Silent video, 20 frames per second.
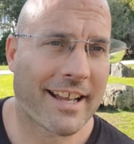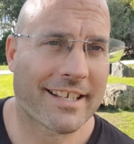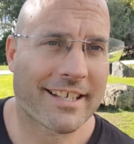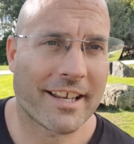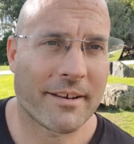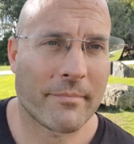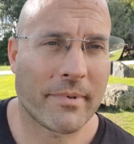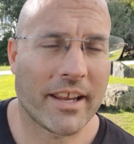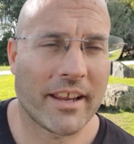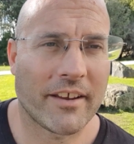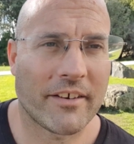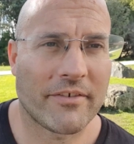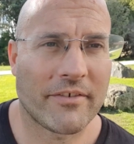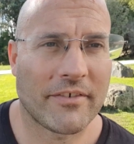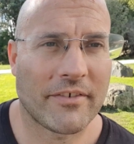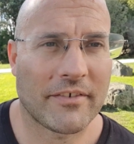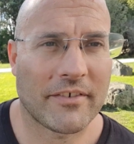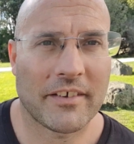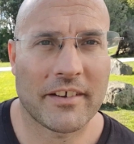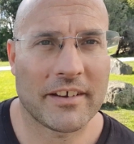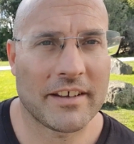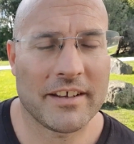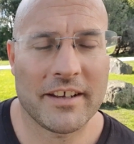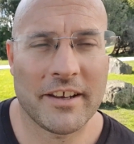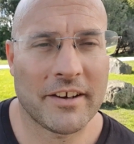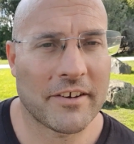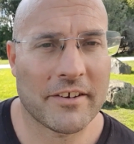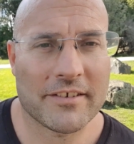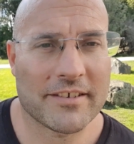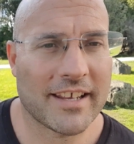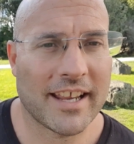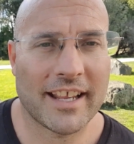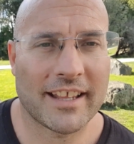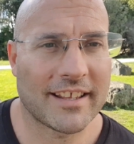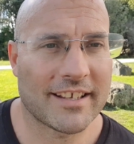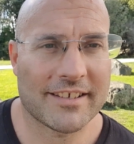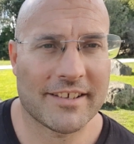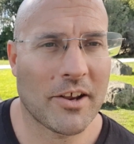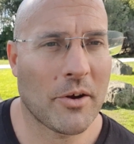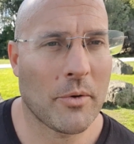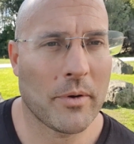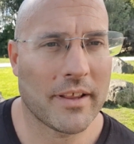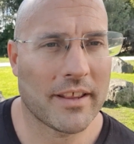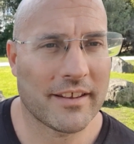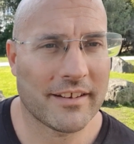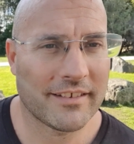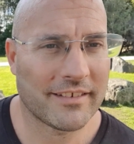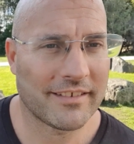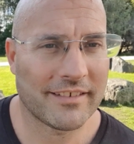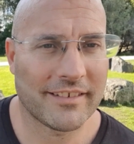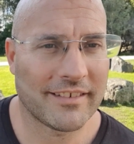me if, saying there's nowhere